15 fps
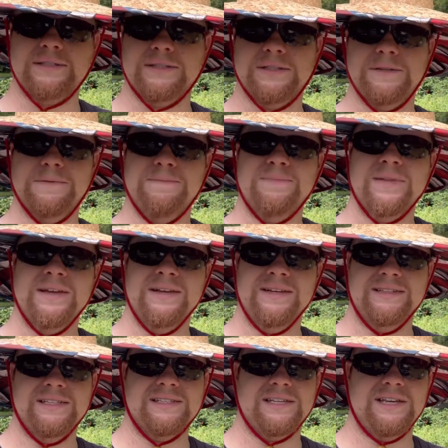So
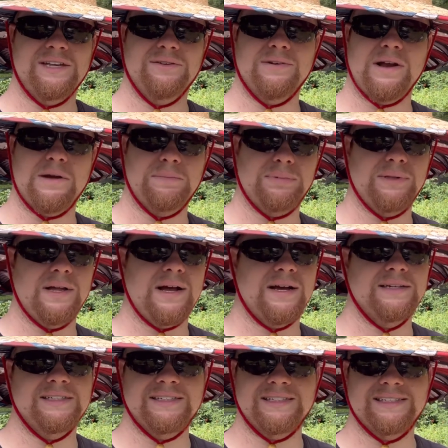this in-ground
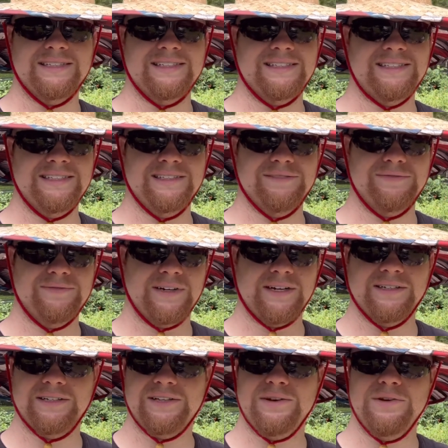plot is still
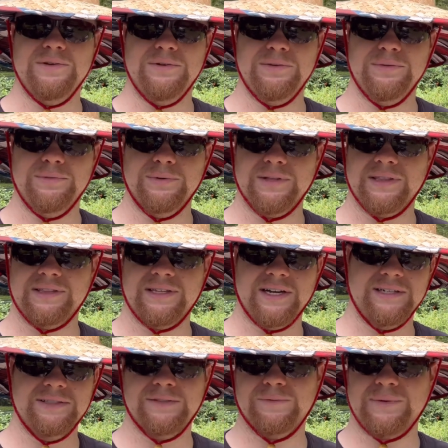fairly new with
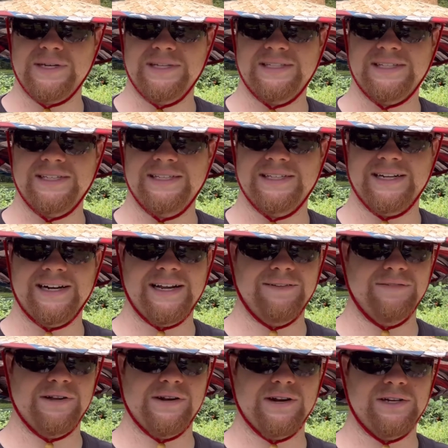tons of weed seeds in it.
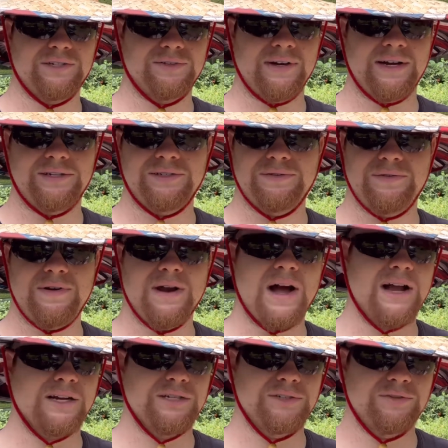Every year I try to
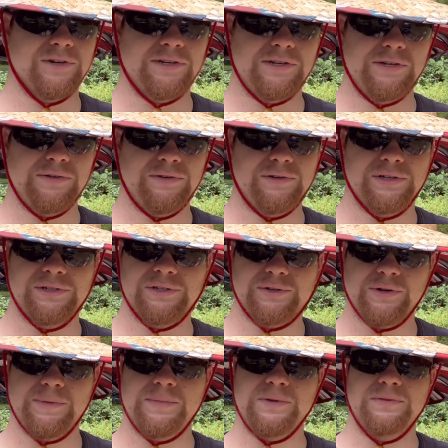not contribute
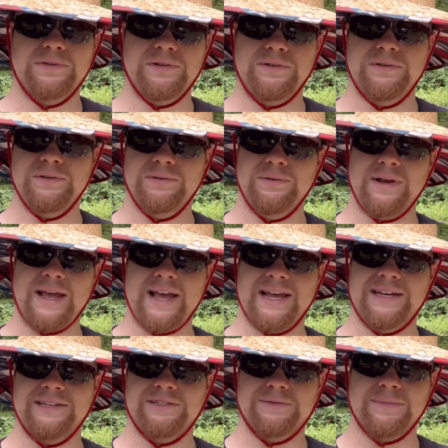to
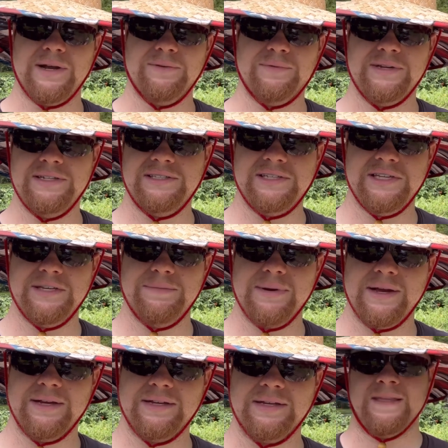adding to my weed seed
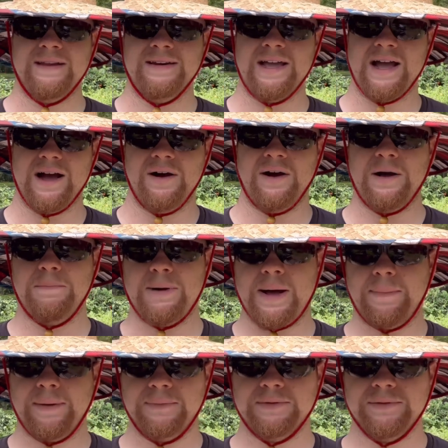bank. Now, I'll
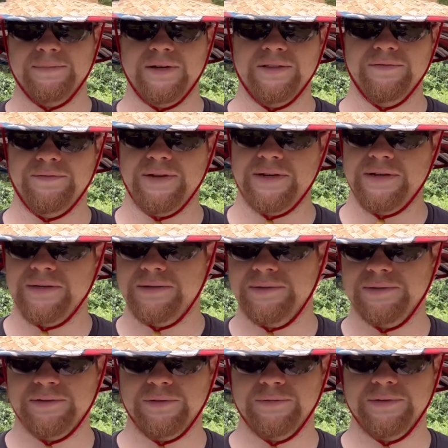pop up some other
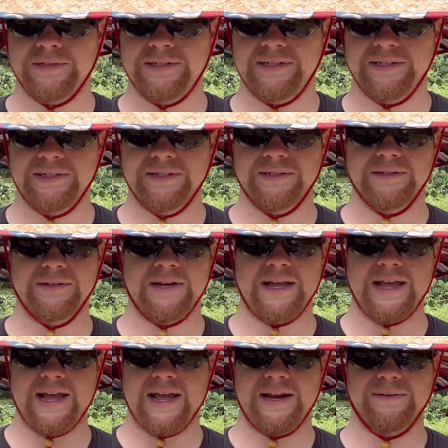videos over here,
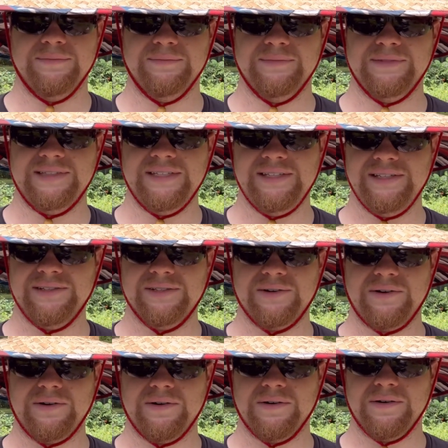and these
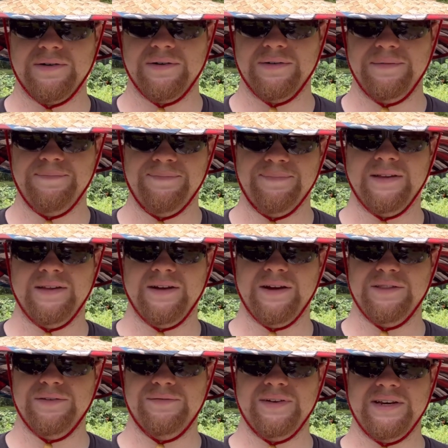are
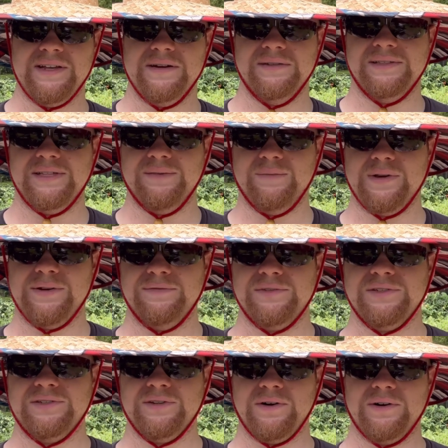other videos that we've
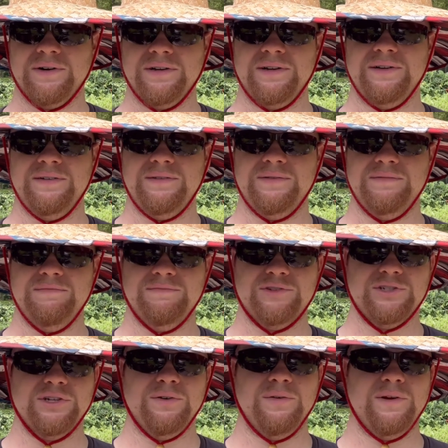started
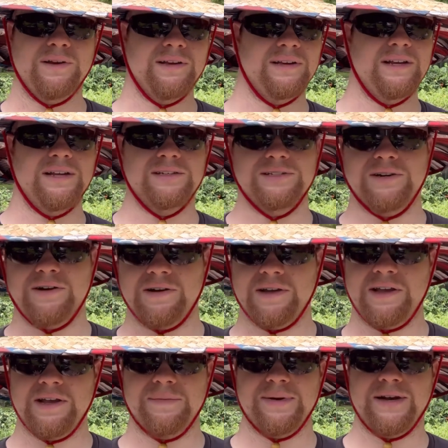showing and
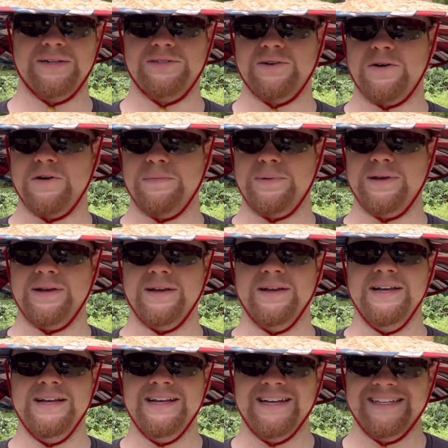talking about tarping
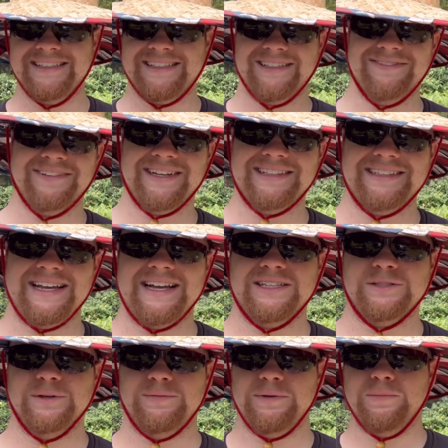and stuff like that.
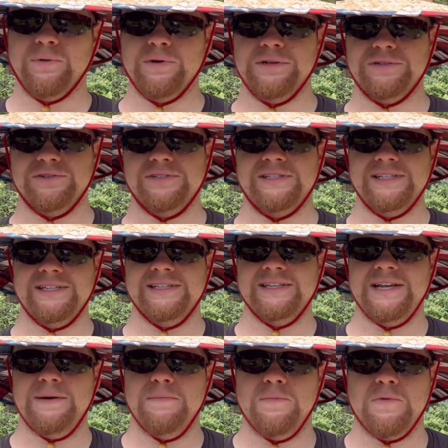So if you're more interested
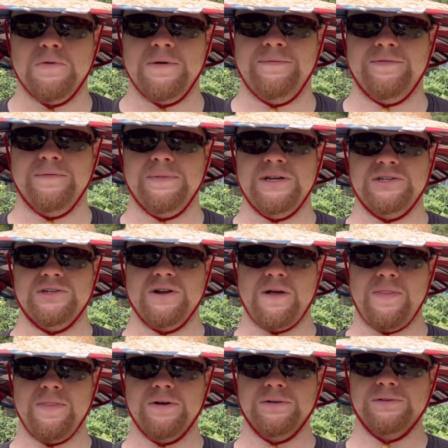and more information
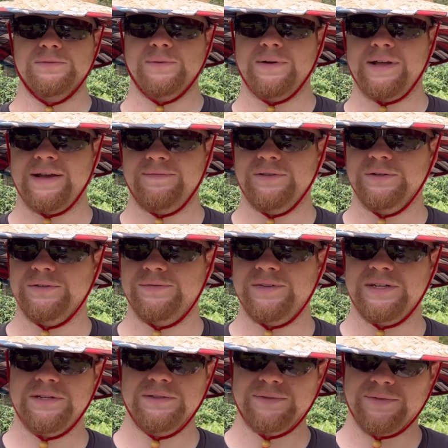on those, we'll have those
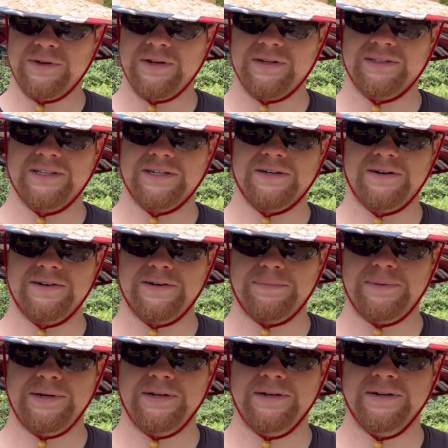videos for you to click on
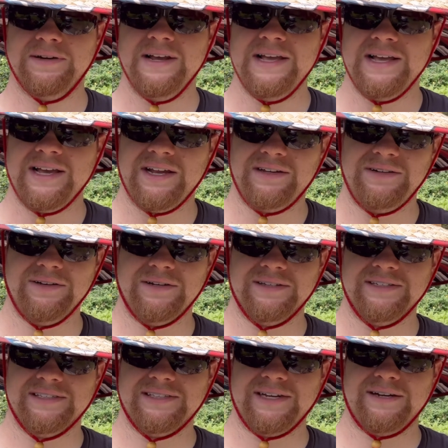up here, and you
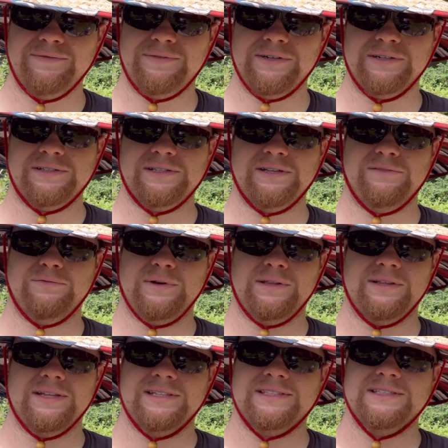can decide for yourself
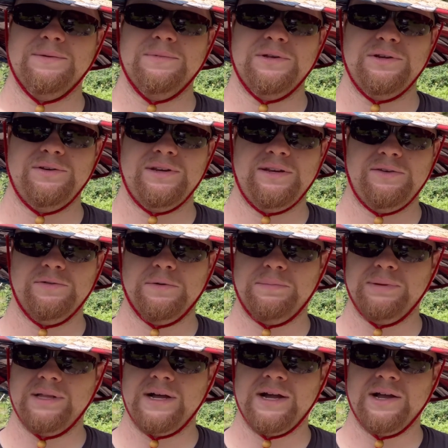whether that's something you need to
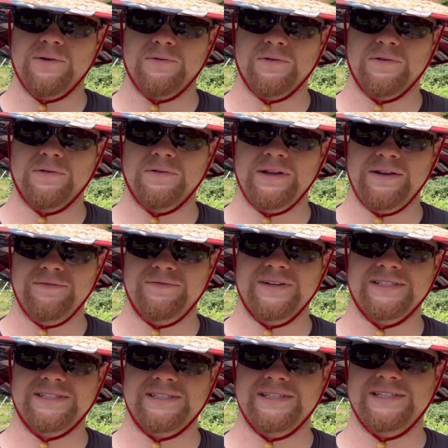apply or
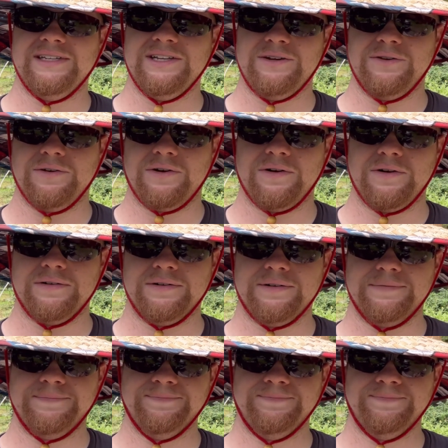invest in your garden.